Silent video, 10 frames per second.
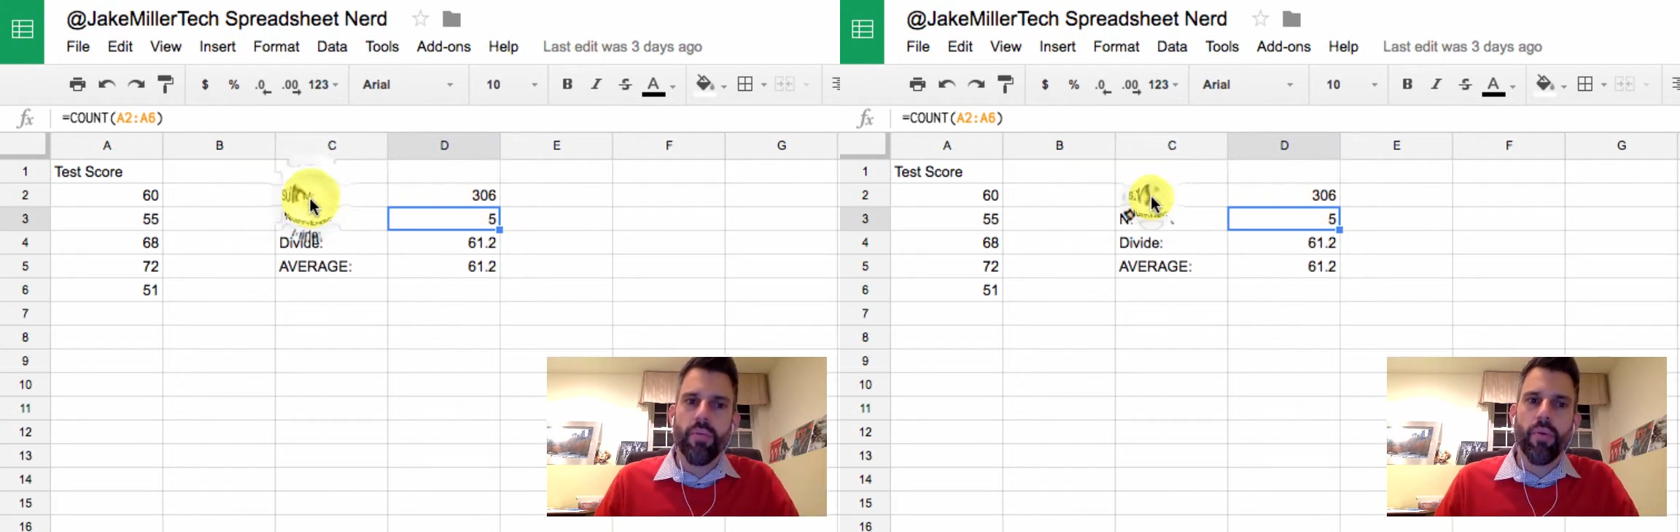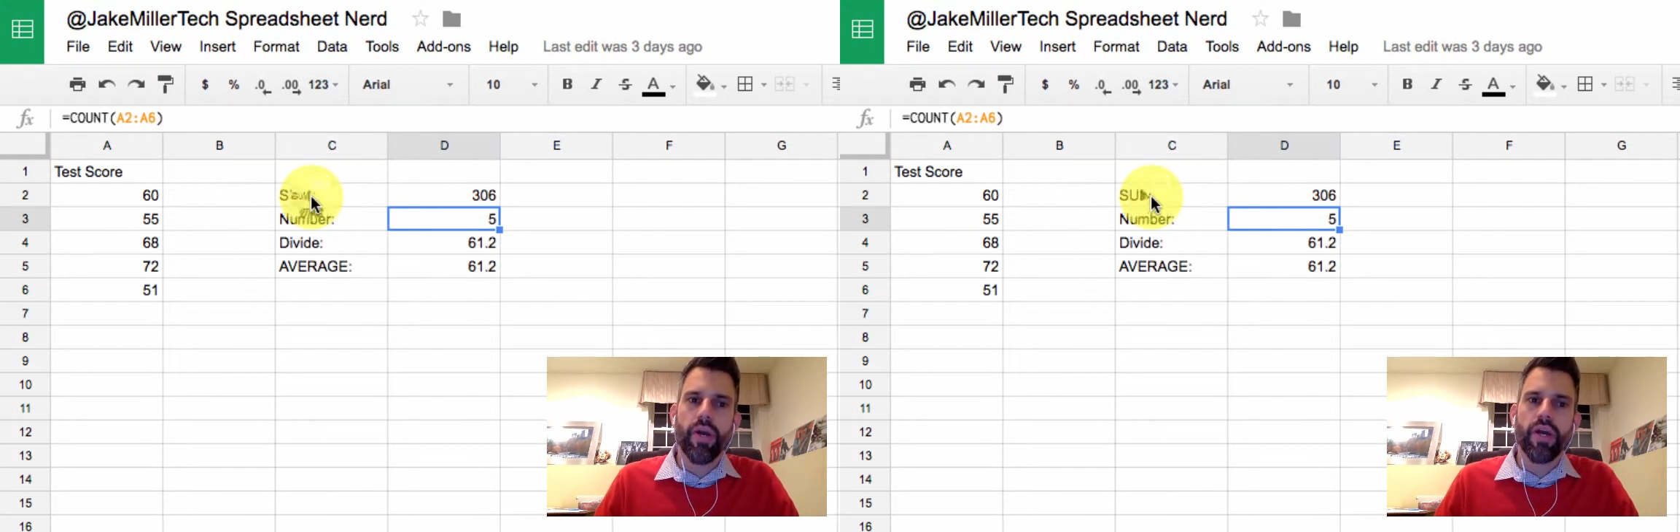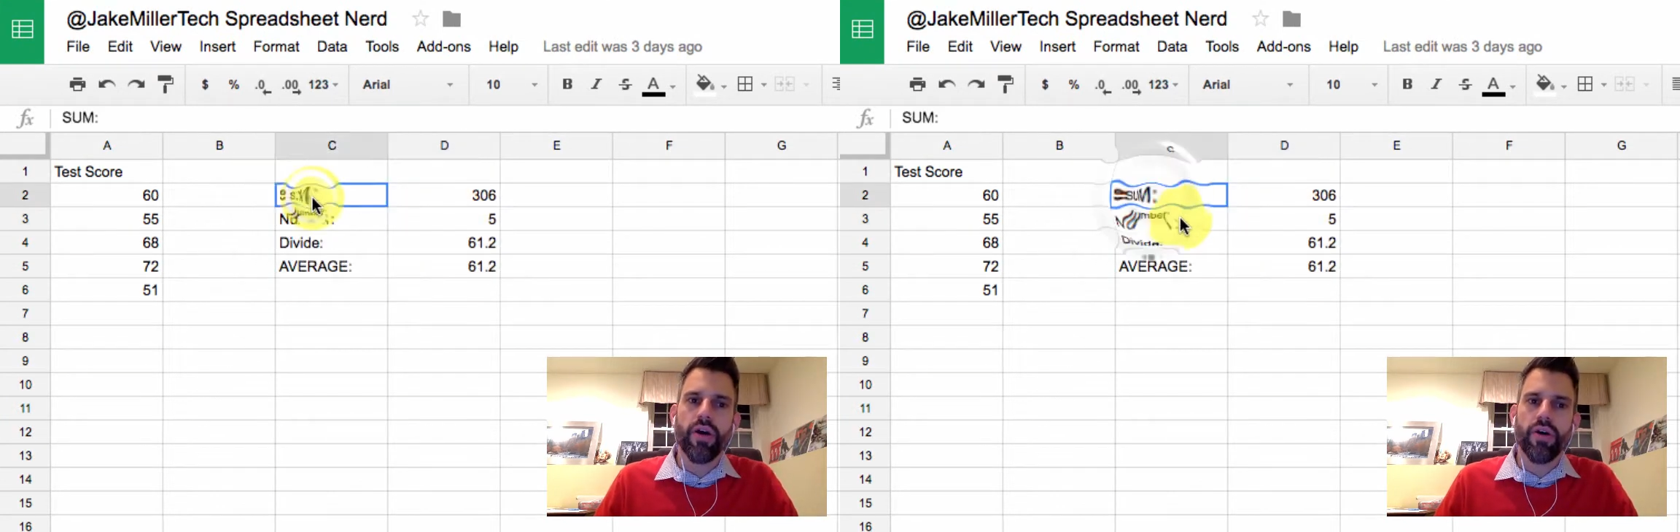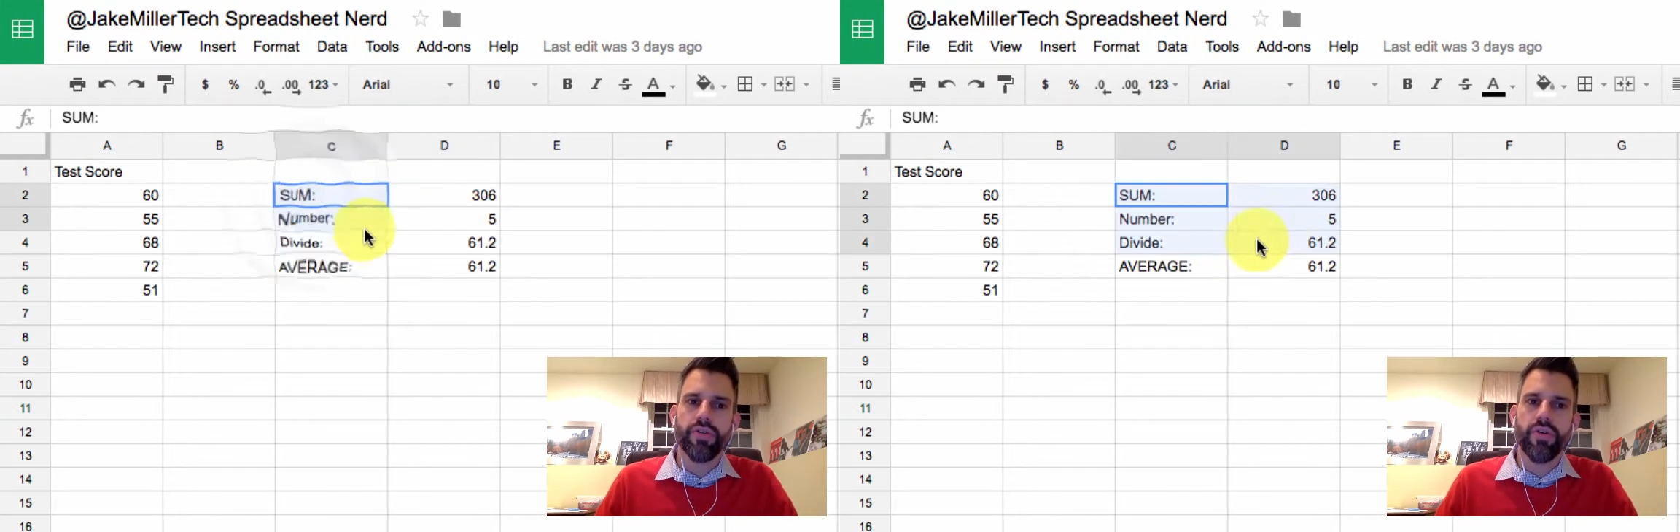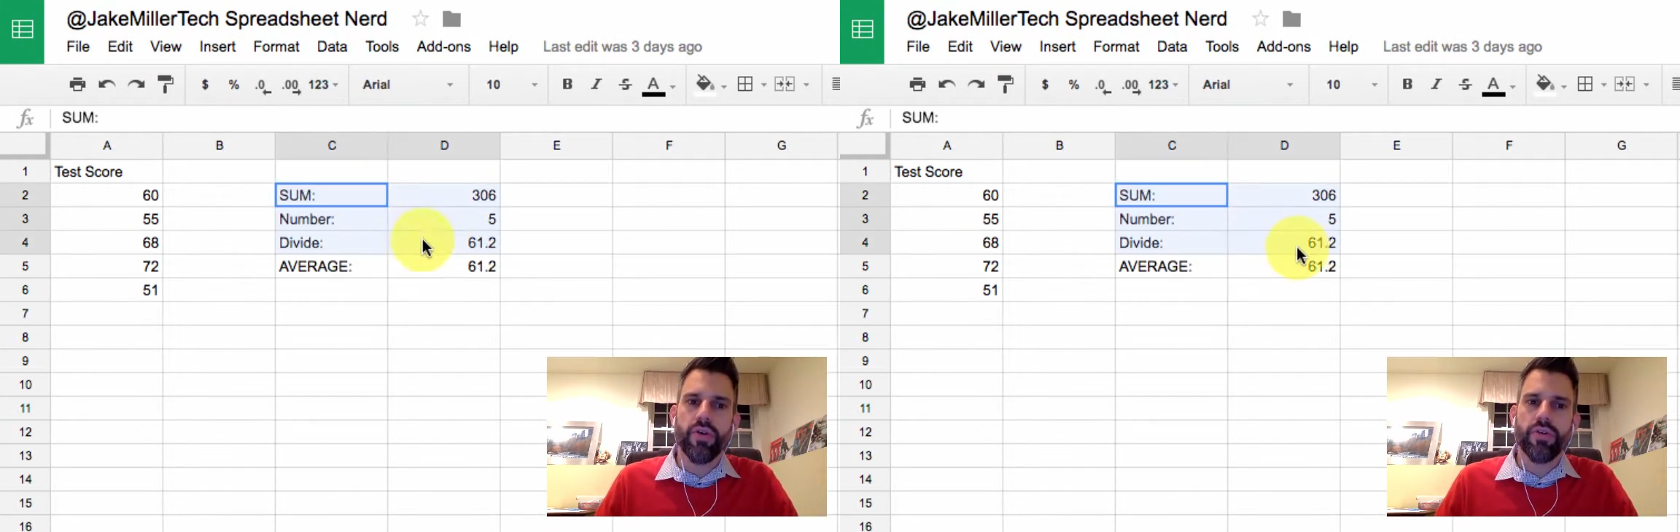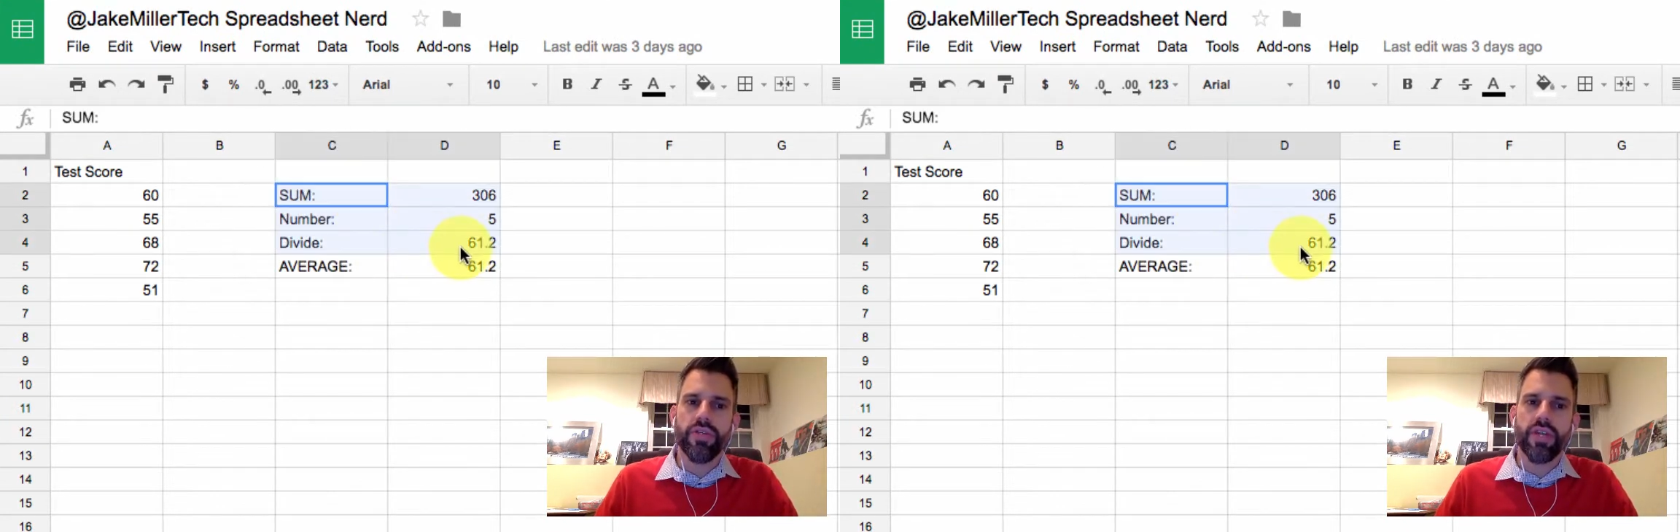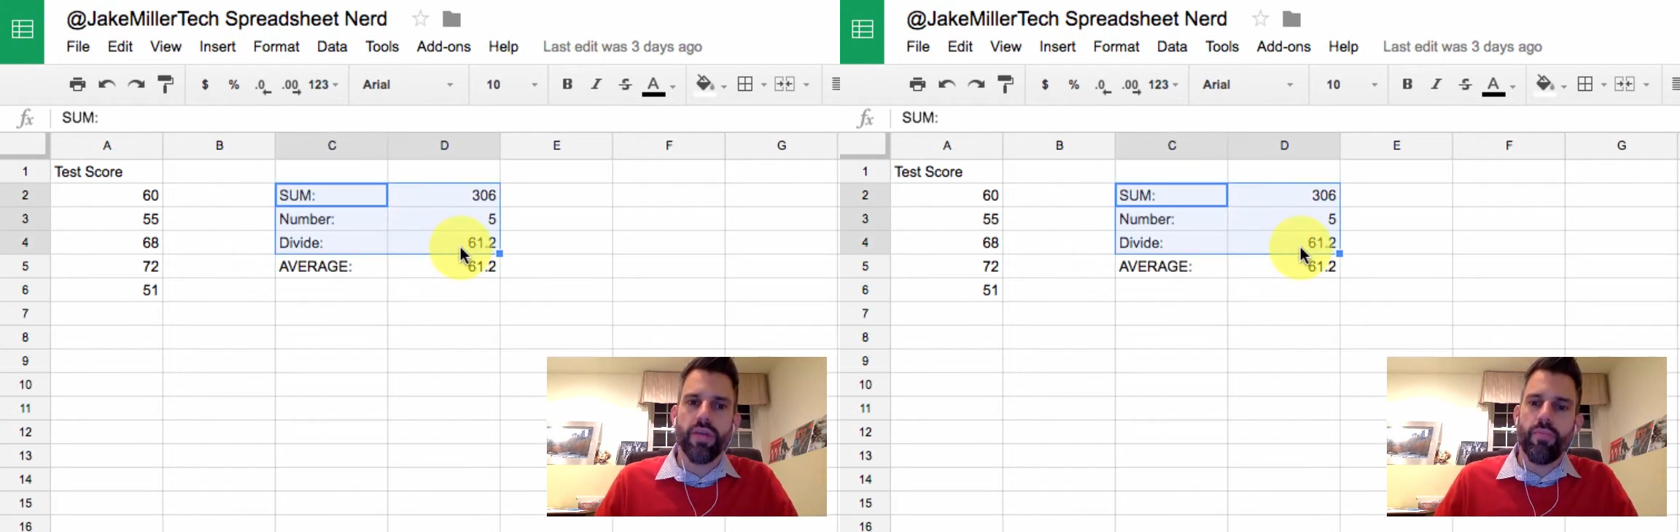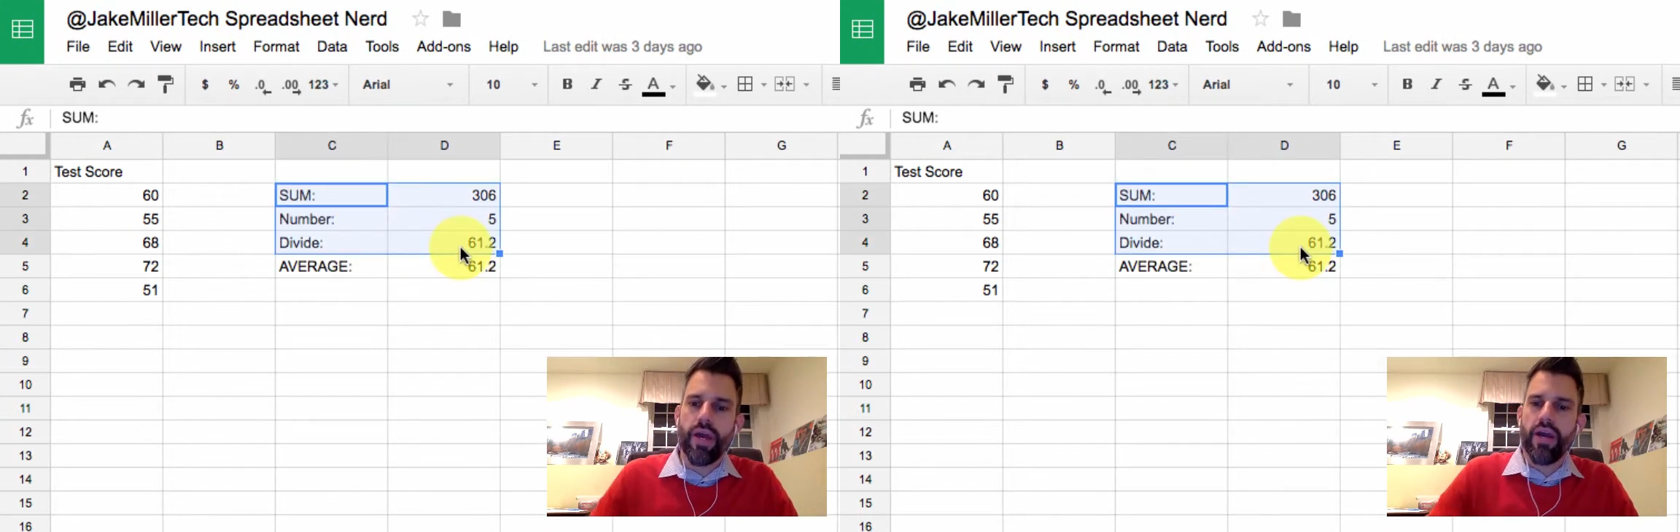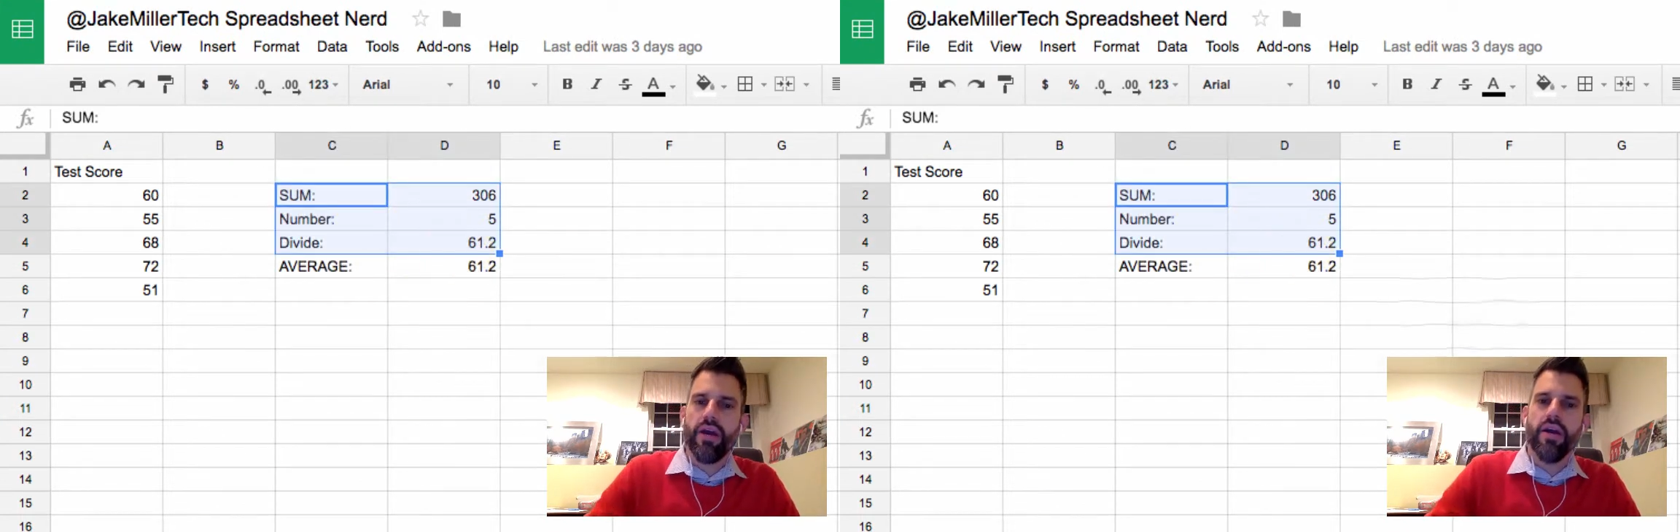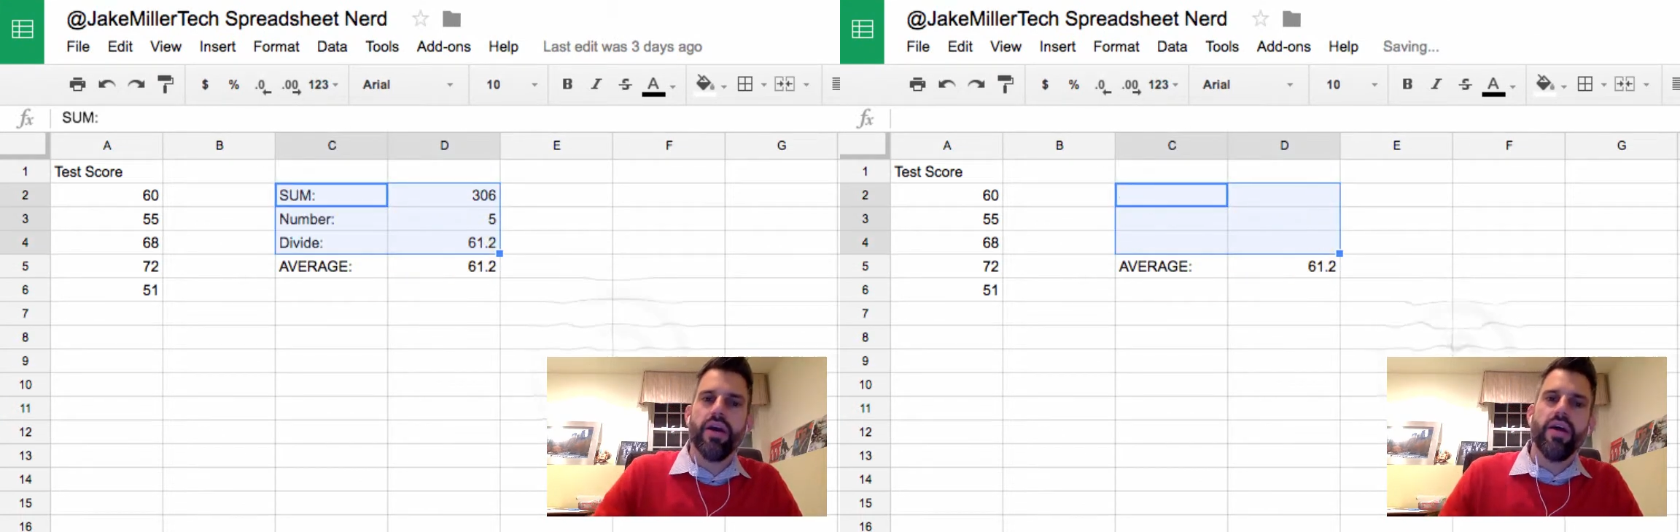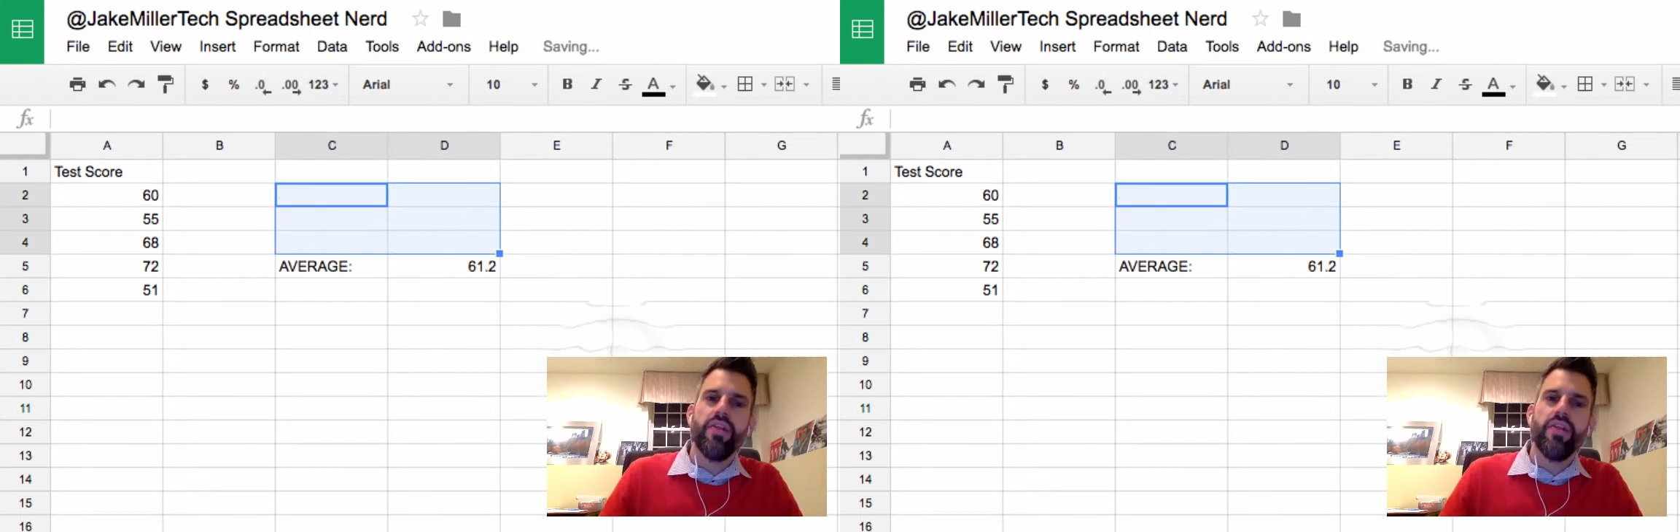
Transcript: but we can also use it to compare